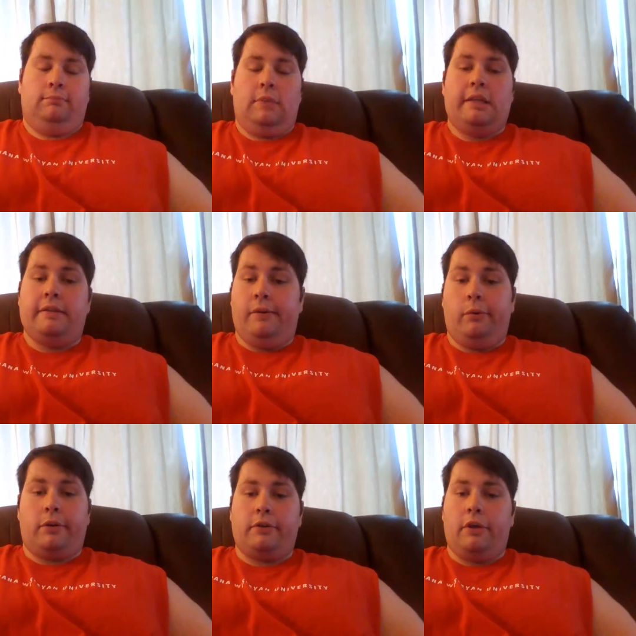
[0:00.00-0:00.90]
Still
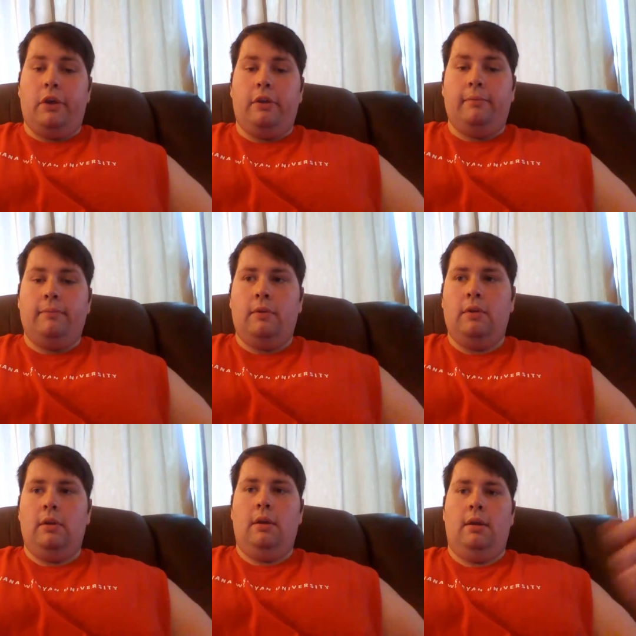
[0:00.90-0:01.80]
works good.
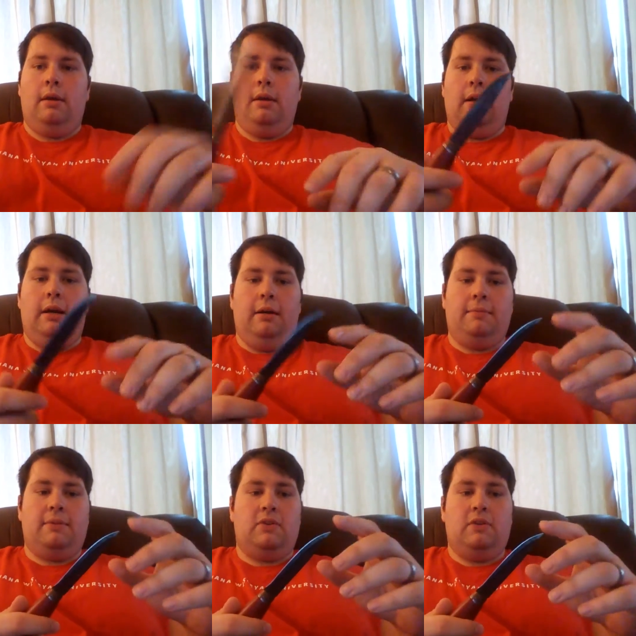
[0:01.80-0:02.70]

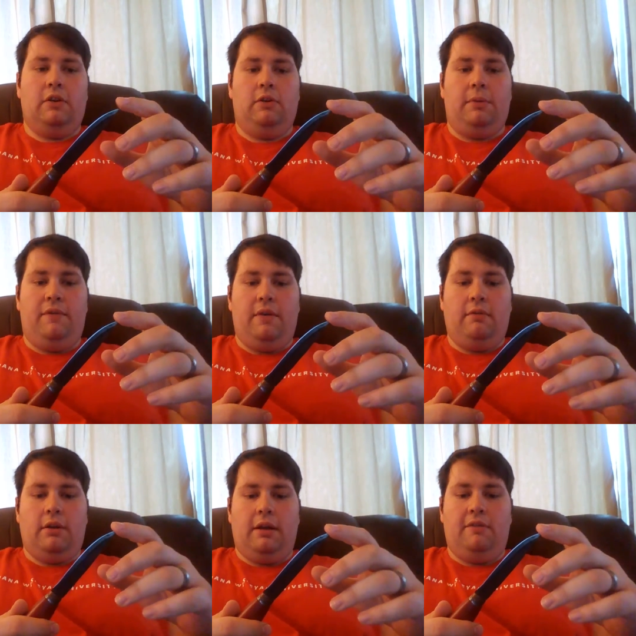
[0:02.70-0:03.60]
Still my
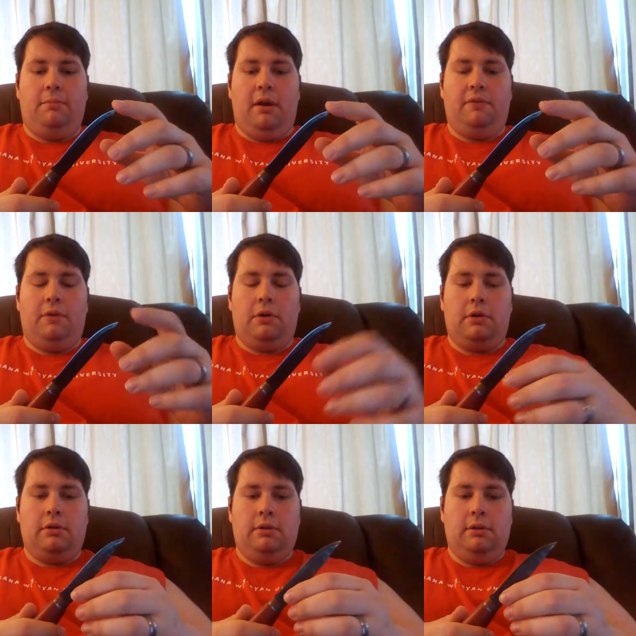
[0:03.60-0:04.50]
favorite knife by
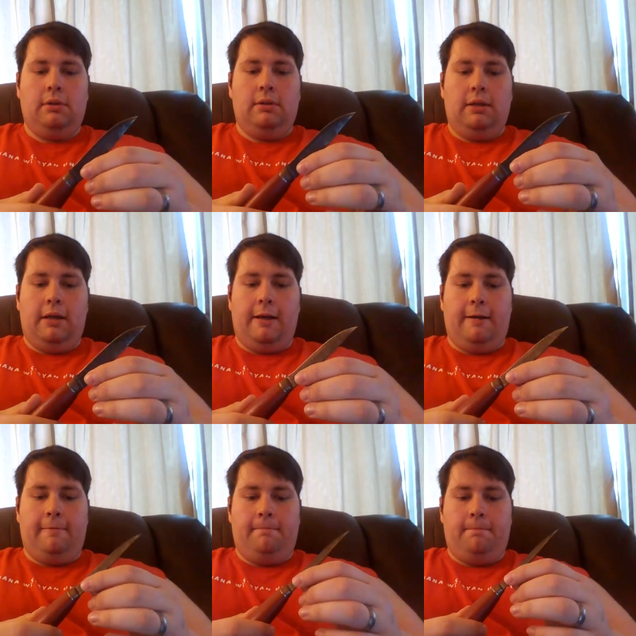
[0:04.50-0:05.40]
far.
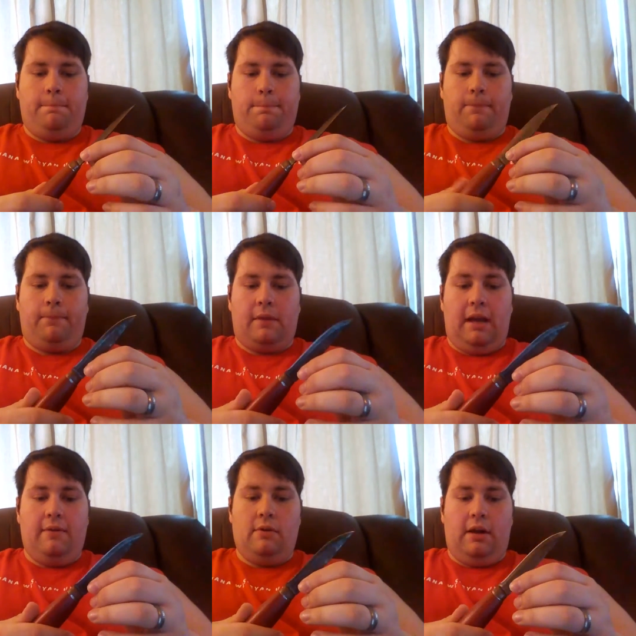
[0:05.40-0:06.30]
I
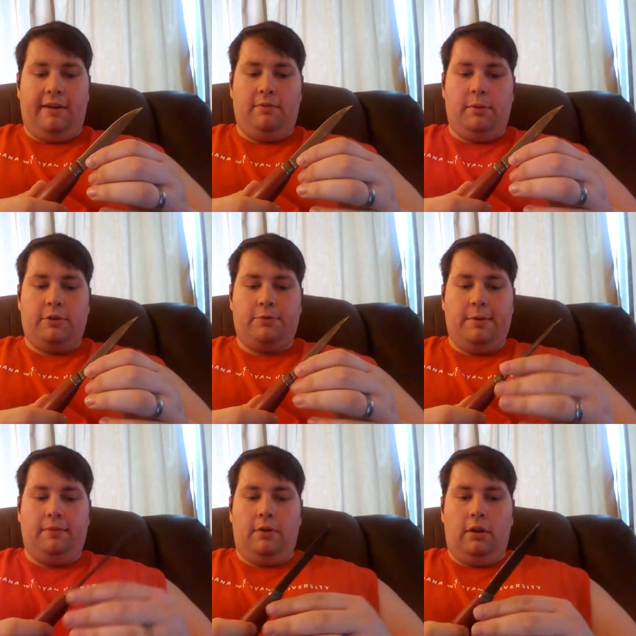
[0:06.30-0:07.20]
have a
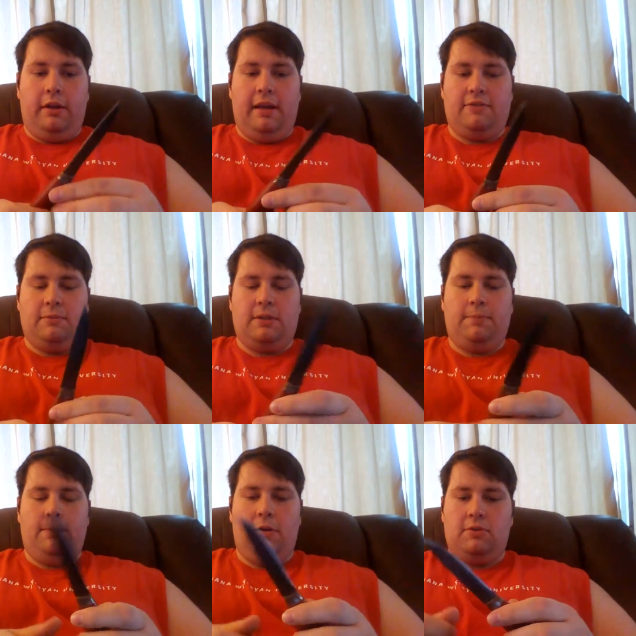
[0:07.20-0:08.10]
Benchmade volley. I have
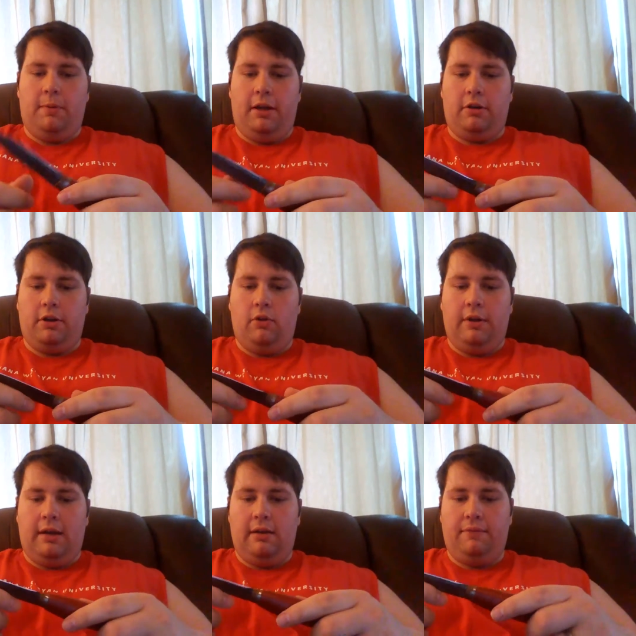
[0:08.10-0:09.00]
a Spyderco
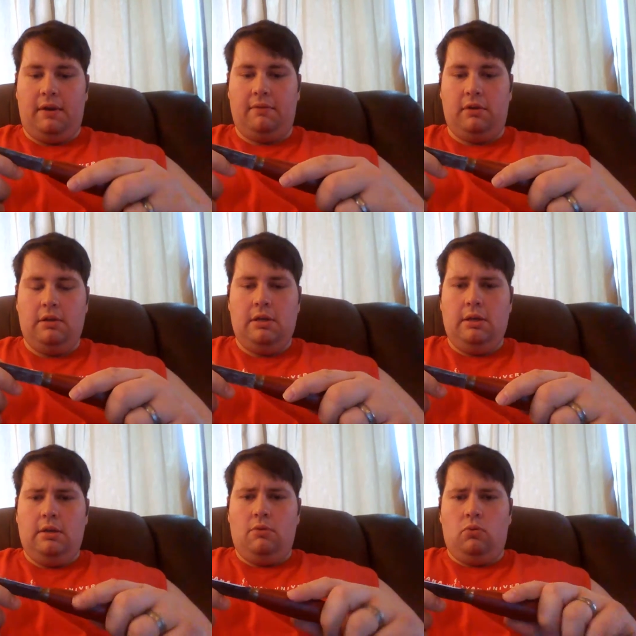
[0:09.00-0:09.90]
knife. I have a
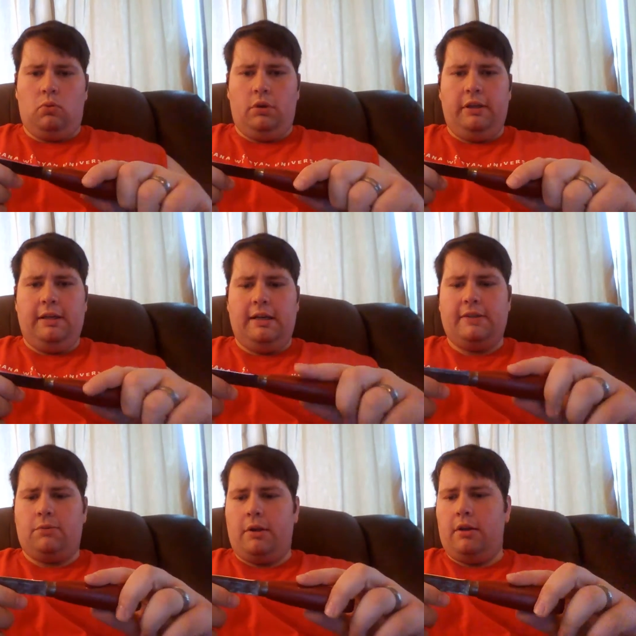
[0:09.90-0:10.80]
really
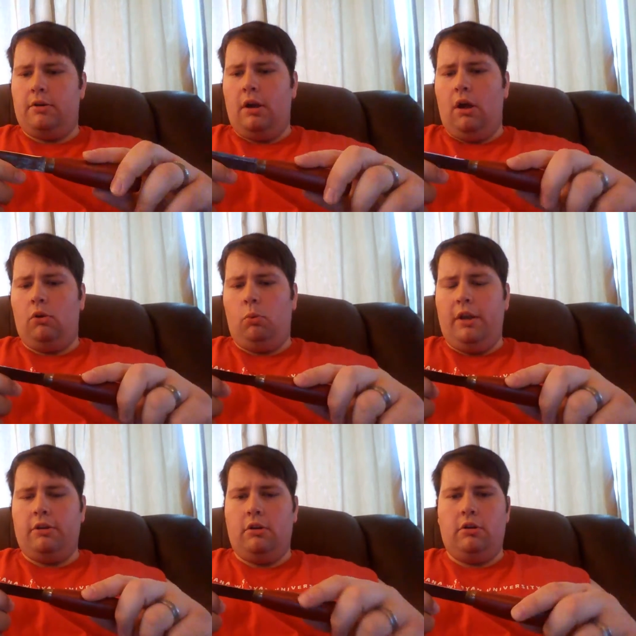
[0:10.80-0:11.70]
nice $300
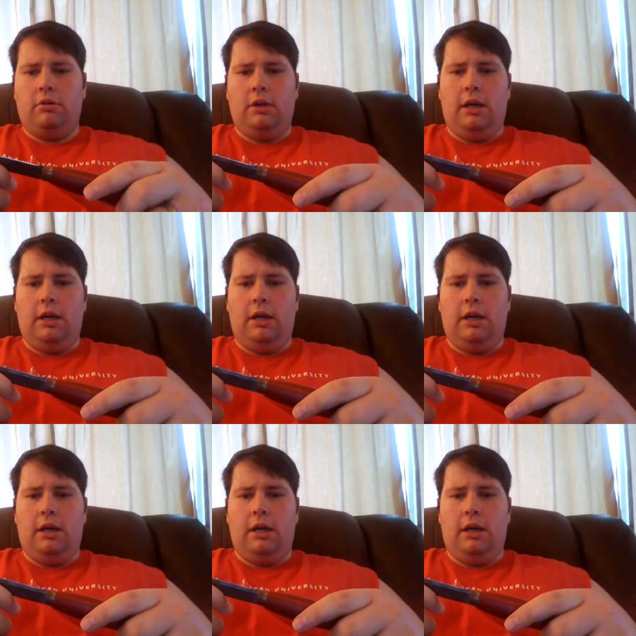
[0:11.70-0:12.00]
Wenger